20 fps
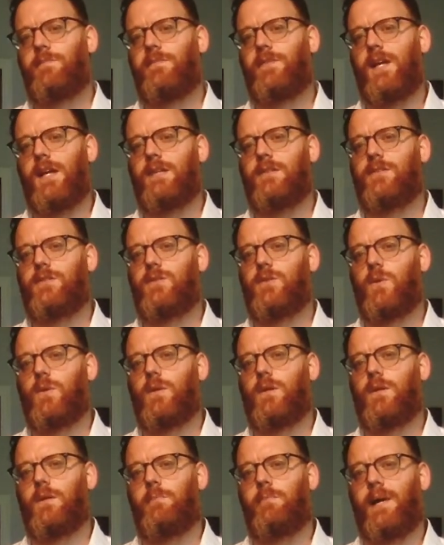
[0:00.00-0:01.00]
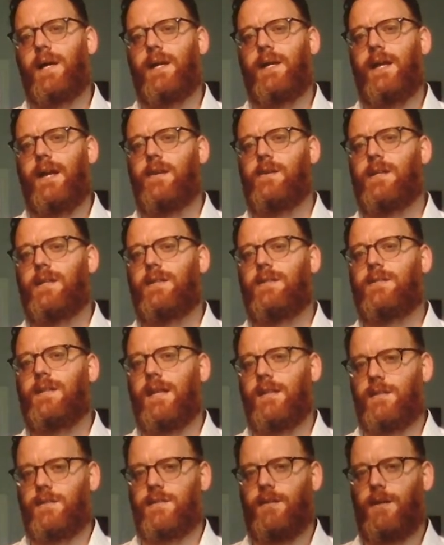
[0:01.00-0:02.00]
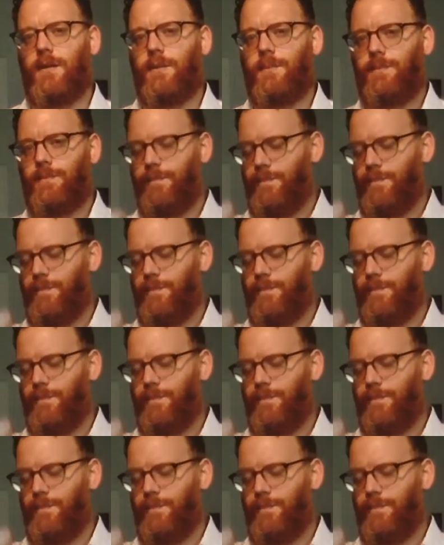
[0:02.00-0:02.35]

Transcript: Fly Soar by Eric Salazar.